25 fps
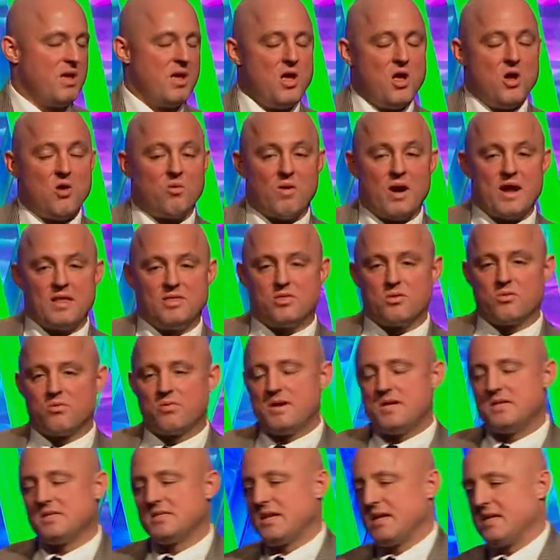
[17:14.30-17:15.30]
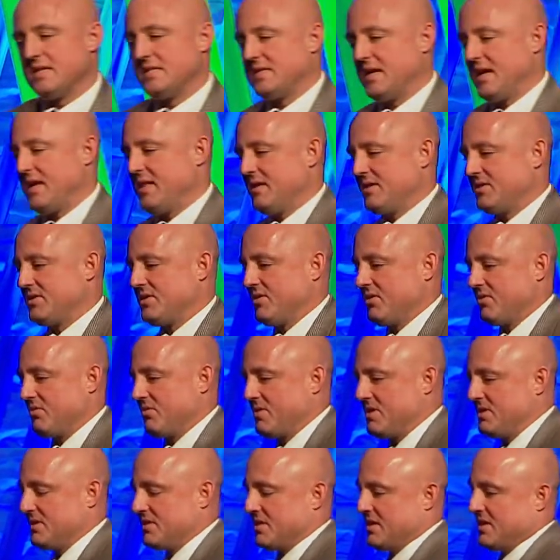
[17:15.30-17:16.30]
right? The reason I say this and the
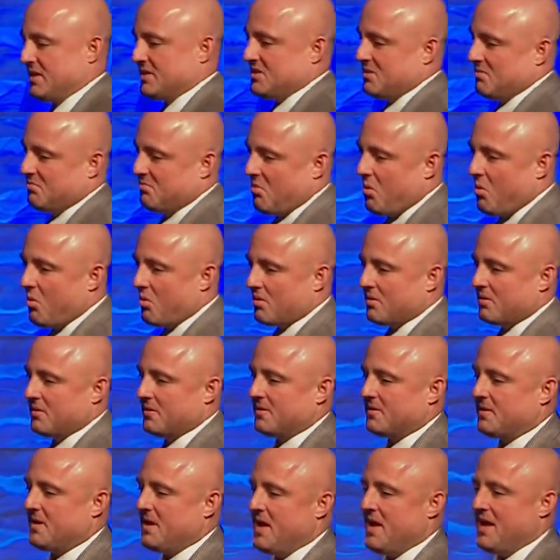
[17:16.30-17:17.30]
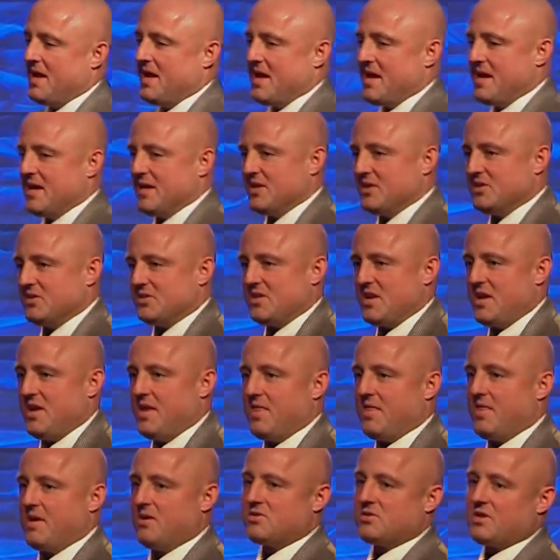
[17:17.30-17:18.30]
reason it's important is
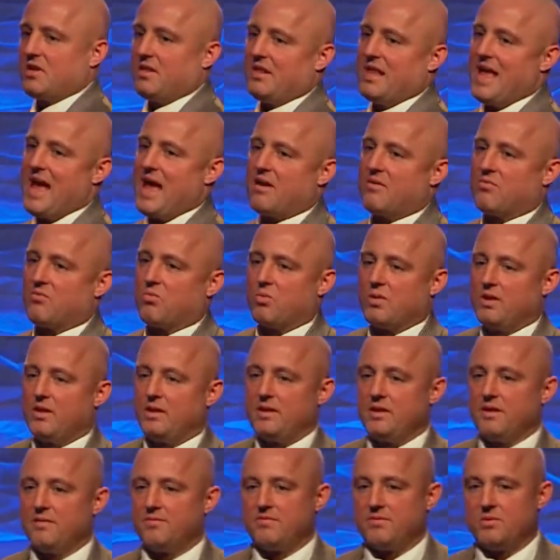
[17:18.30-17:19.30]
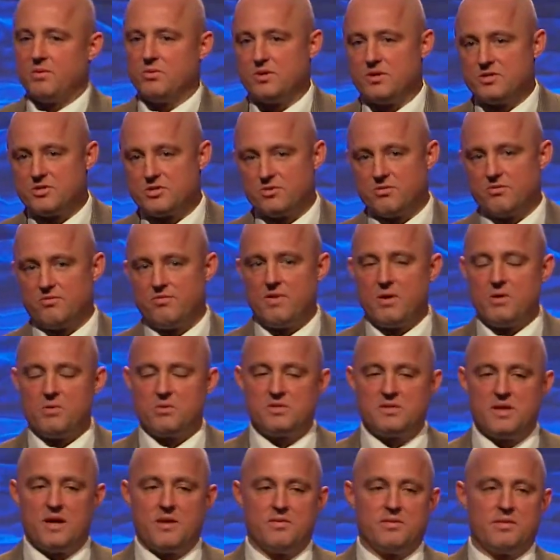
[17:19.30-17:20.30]
there's a lot of really influential folks
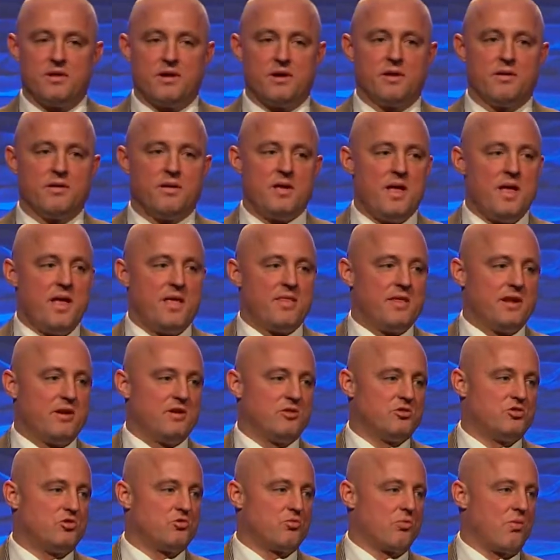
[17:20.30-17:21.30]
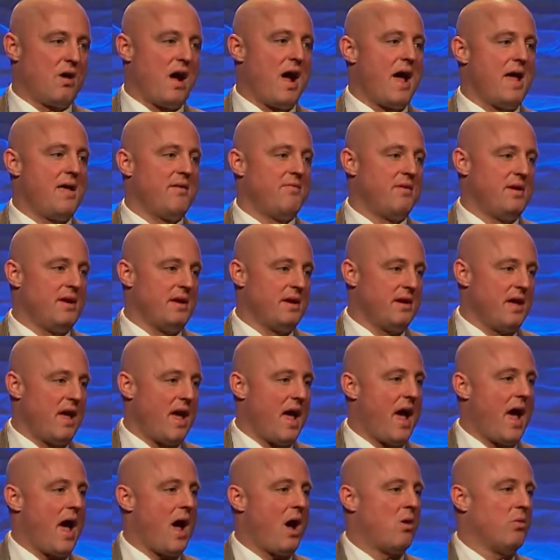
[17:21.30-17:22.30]
out there that are driving
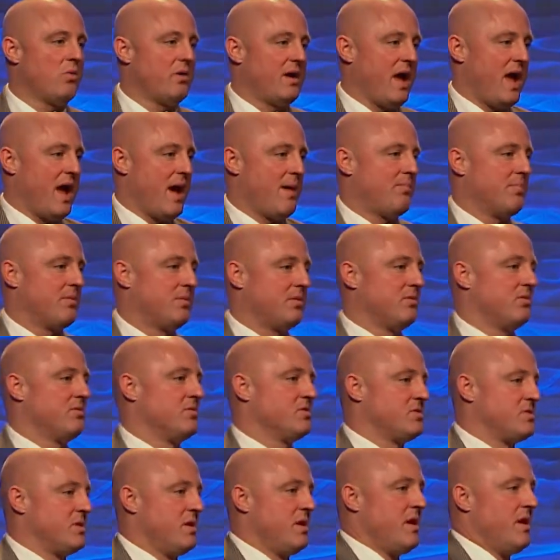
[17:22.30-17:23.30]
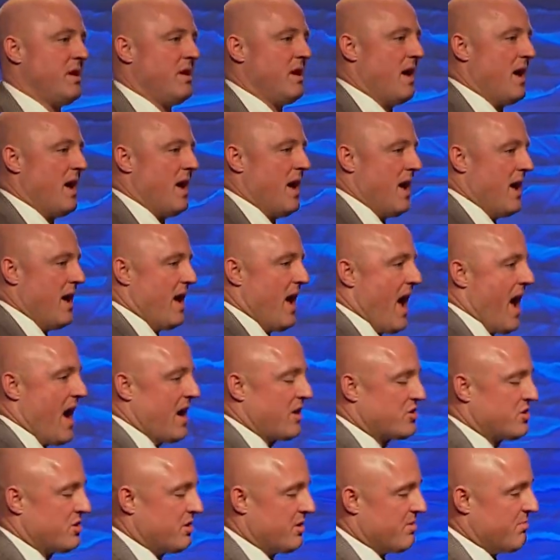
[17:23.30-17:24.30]
how capital's
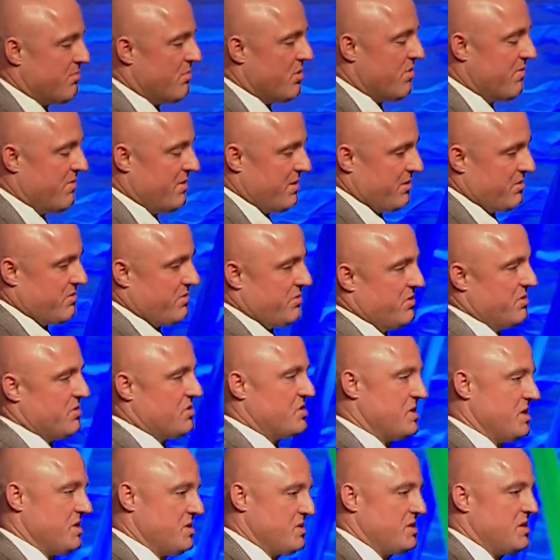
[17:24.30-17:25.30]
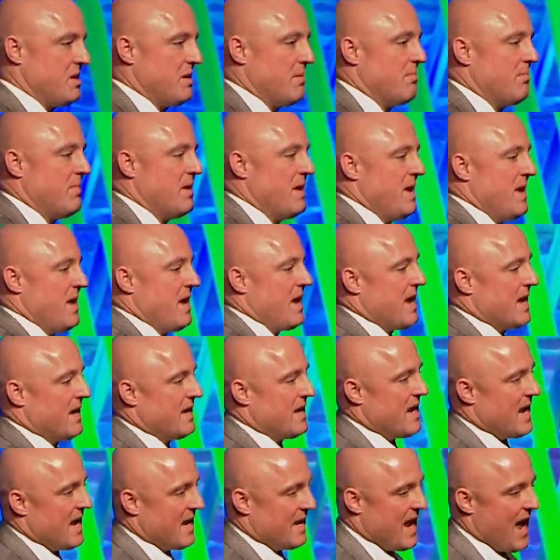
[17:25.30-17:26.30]
actually moving through the system
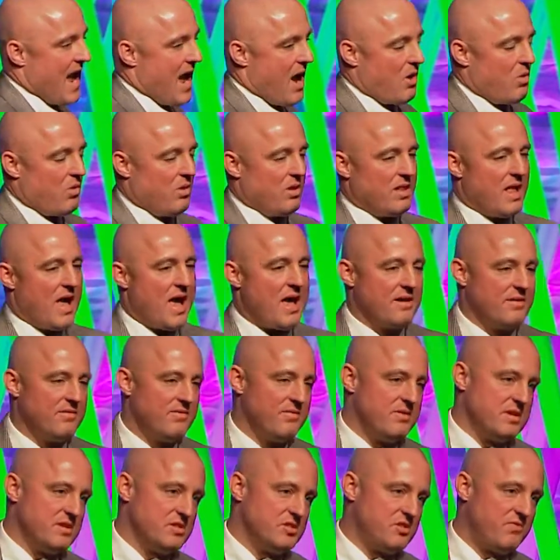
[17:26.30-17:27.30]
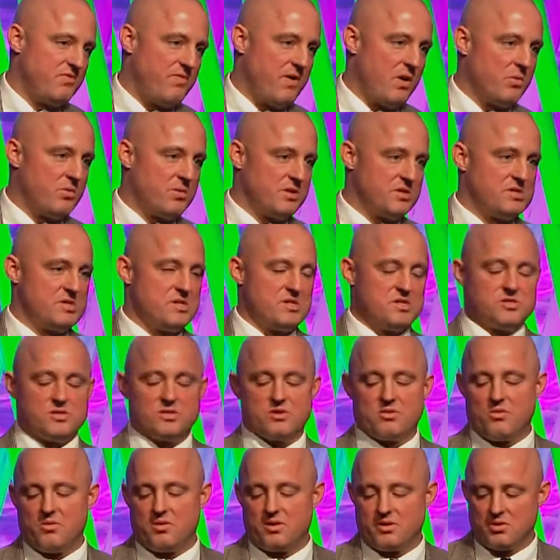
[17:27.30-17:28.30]
and how a lot of these focuses are
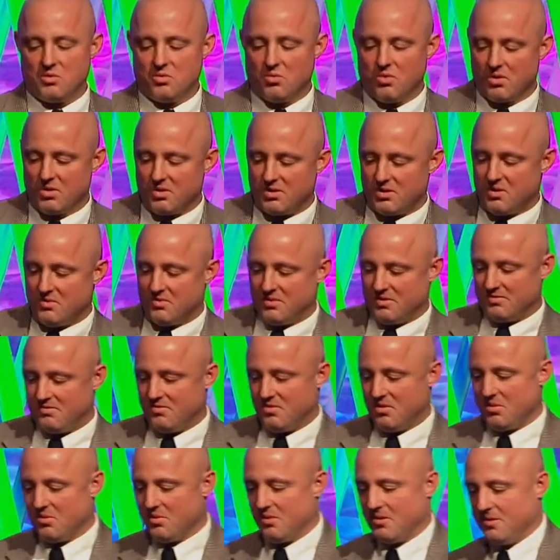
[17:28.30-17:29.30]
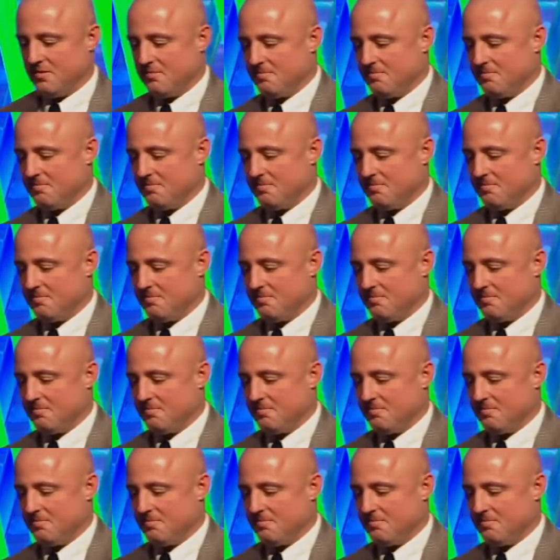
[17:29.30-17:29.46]
going to work going forward.